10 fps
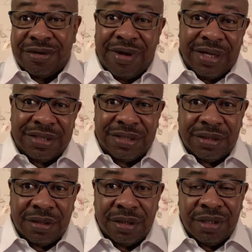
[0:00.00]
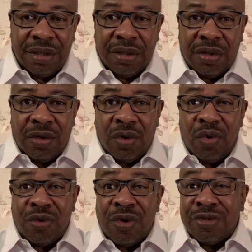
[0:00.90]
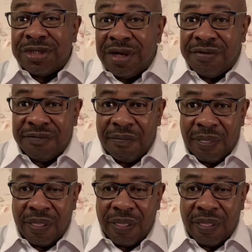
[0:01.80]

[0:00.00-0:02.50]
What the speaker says: Christ, who suffered